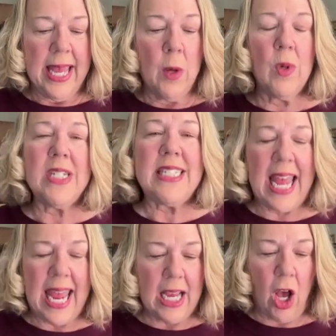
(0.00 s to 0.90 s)
It would
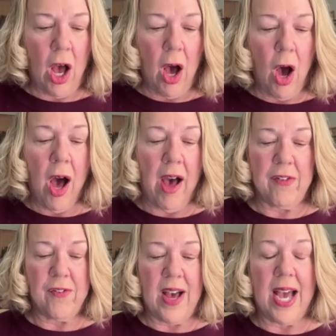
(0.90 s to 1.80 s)
take
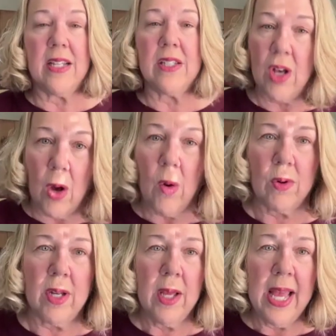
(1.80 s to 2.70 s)
off on its
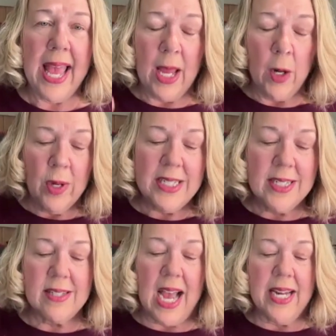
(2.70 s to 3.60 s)
own and
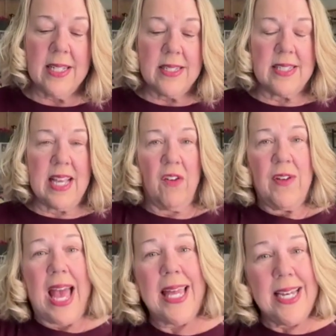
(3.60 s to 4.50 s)
redesign
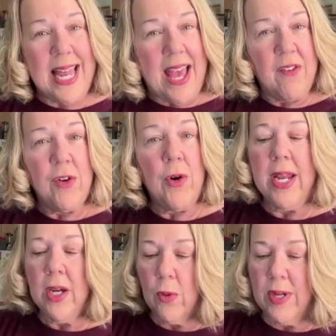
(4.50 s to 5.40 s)
itself at an ever
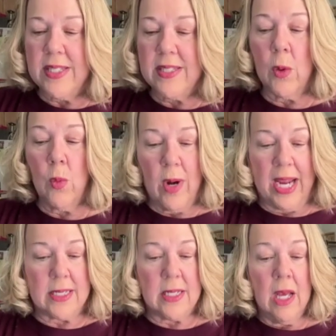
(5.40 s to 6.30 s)
increasing
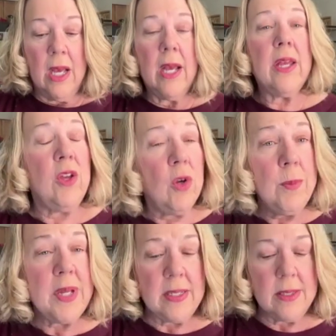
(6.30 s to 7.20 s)
rate.
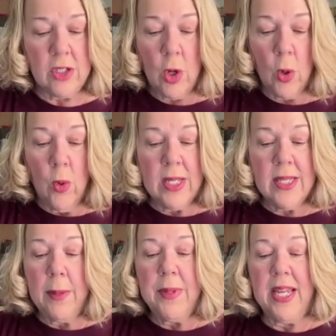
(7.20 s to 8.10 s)
Humans, who are
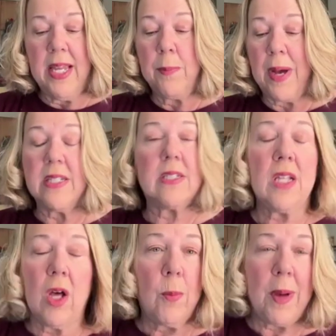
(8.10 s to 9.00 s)
limited by
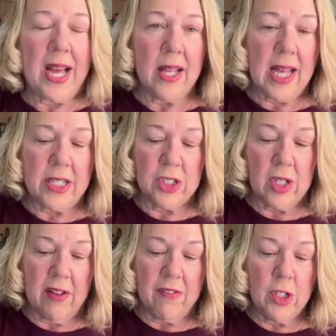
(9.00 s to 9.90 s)
slow
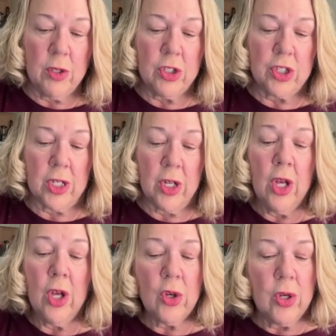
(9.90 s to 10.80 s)
biological evolution,
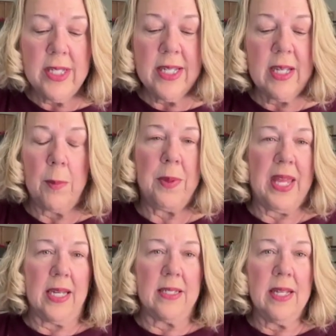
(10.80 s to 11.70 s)
couldn't
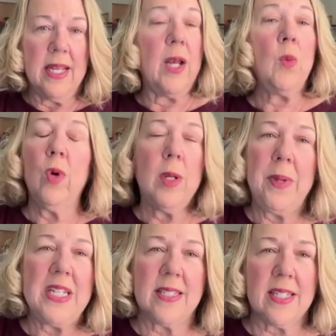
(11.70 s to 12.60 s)
compete and would
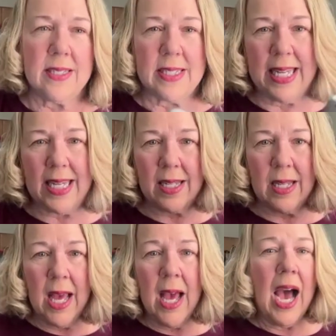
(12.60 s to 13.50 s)
be succeeded.
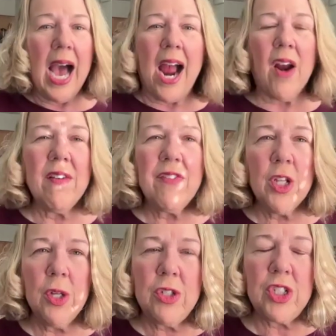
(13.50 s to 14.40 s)
Our
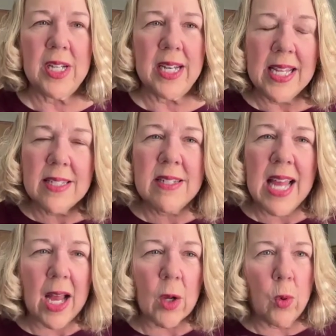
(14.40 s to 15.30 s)
evolution is
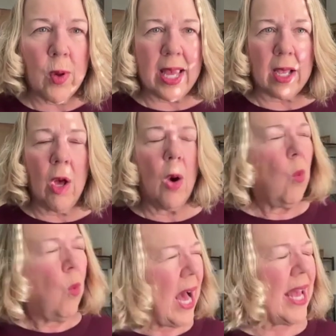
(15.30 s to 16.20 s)
not quick.
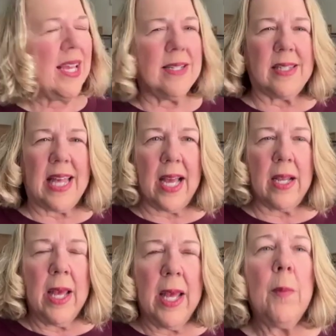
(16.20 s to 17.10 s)
Why is that?
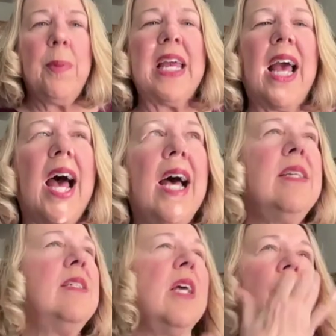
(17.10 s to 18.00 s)

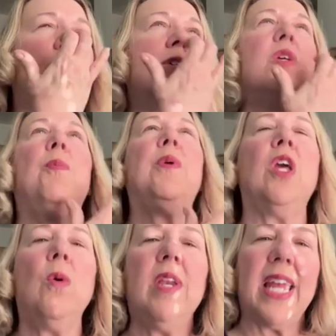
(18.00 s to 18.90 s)
Because there's a
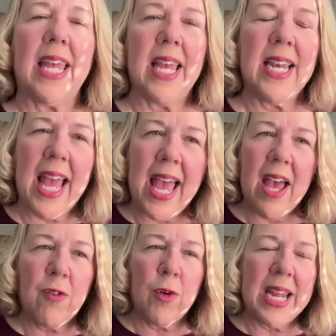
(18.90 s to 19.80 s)
beauty in
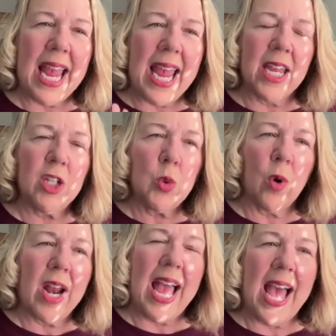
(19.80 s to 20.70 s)
every age
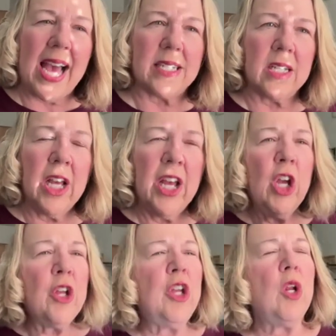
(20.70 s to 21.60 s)
we're at.
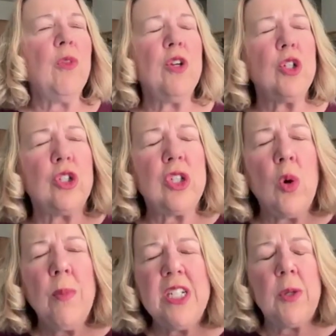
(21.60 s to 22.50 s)
There's
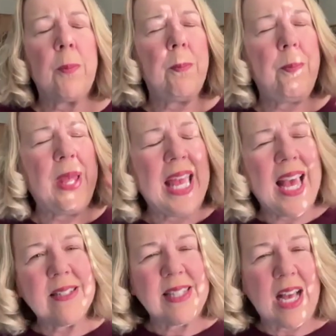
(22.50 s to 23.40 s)
so much
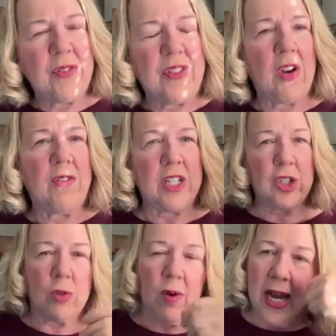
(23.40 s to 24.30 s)
BS out there
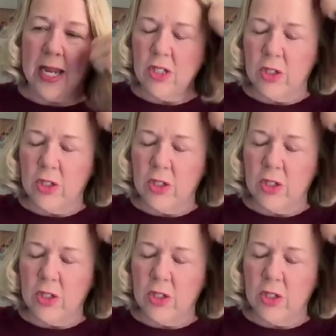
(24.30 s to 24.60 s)
that's trying